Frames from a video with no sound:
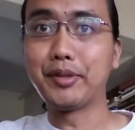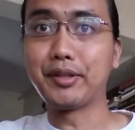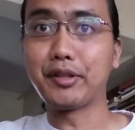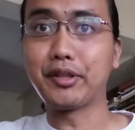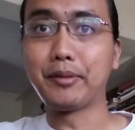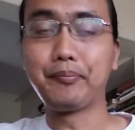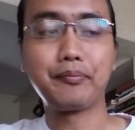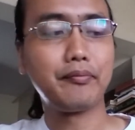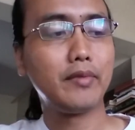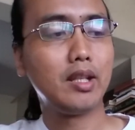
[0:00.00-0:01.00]
position.
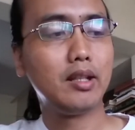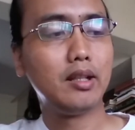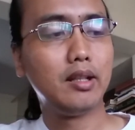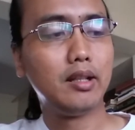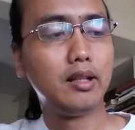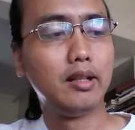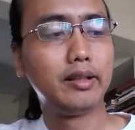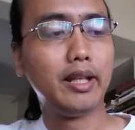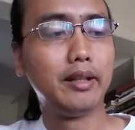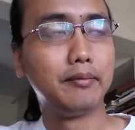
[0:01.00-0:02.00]

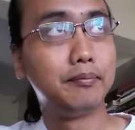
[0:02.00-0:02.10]
Again.